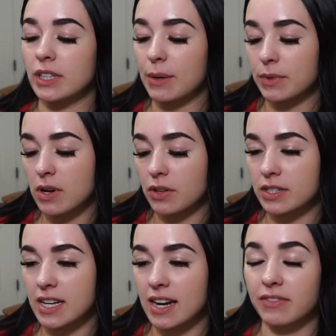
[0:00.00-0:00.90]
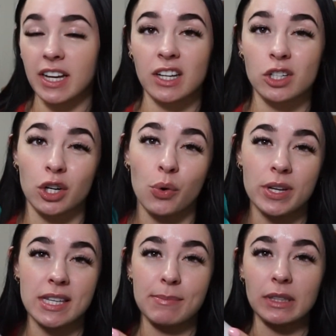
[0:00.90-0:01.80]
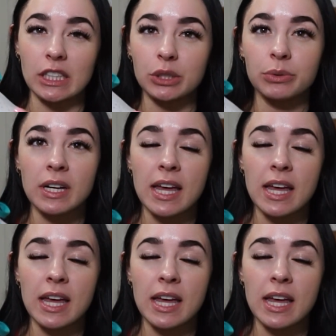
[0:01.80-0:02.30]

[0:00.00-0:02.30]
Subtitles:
I would call this kind of like a turquoisey blue.